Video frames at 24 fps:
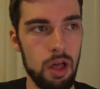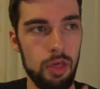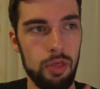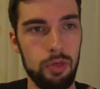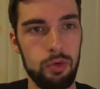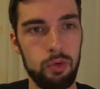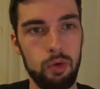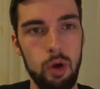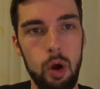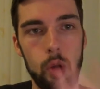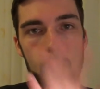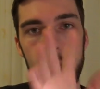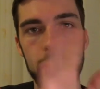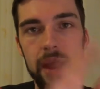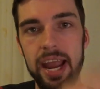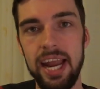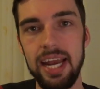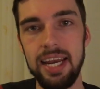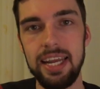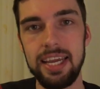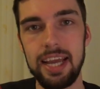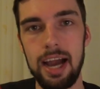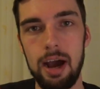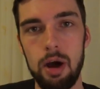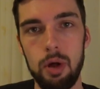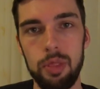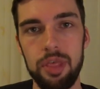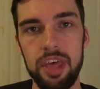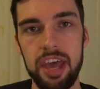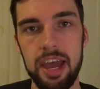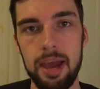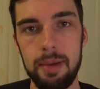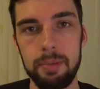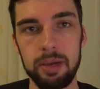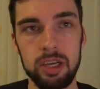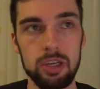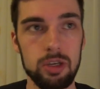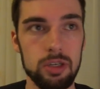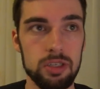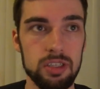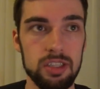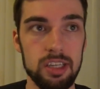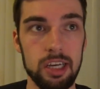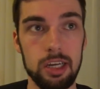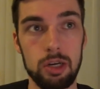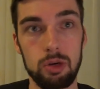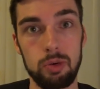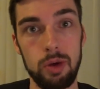throw Bayley out there because
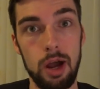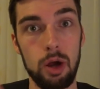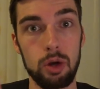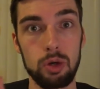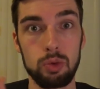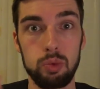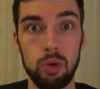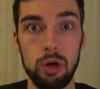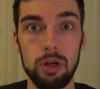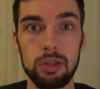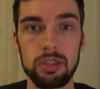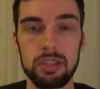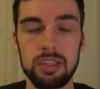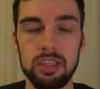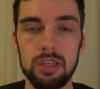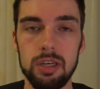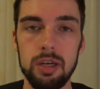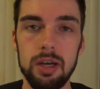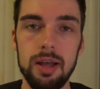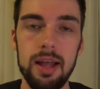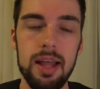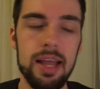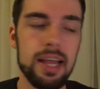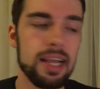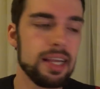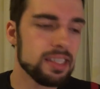the crowd wants her.